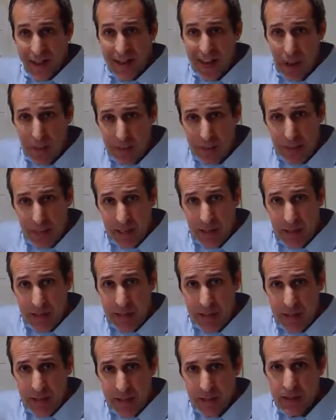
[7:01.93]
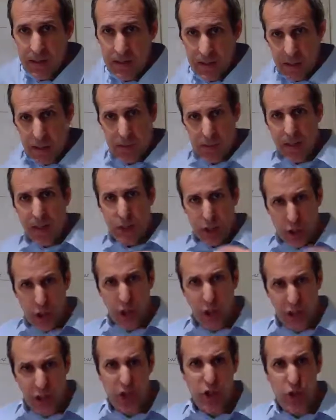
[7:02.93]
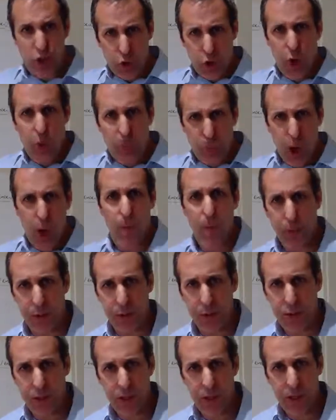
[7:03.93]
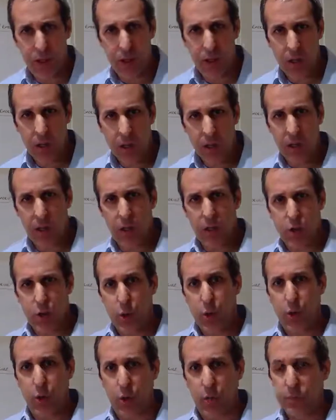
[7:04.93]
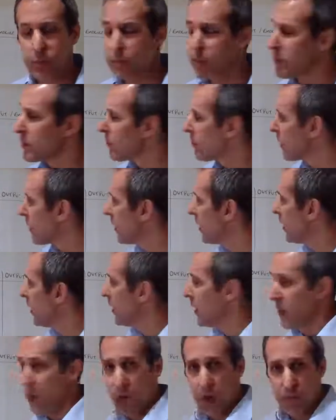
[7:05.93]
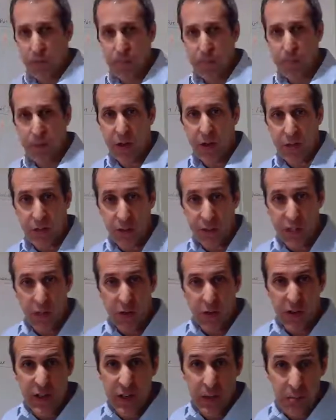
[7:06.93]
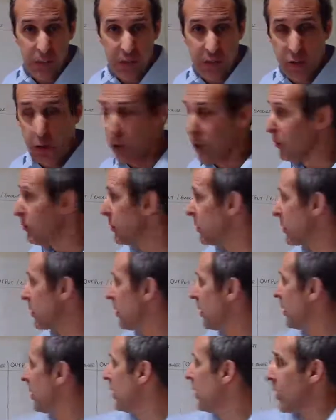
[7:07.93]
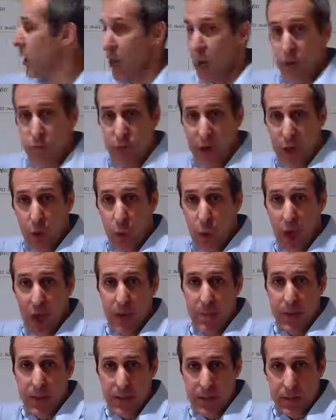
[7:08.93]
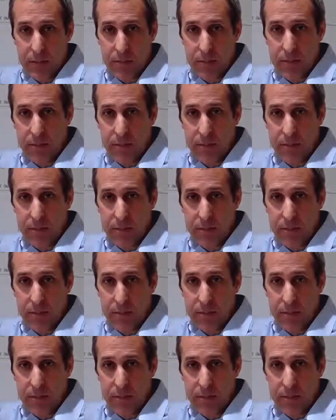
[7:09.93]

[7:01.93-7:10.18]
gap analysis. It's a dual purpose tool. I've given myself a number of columns: requirement,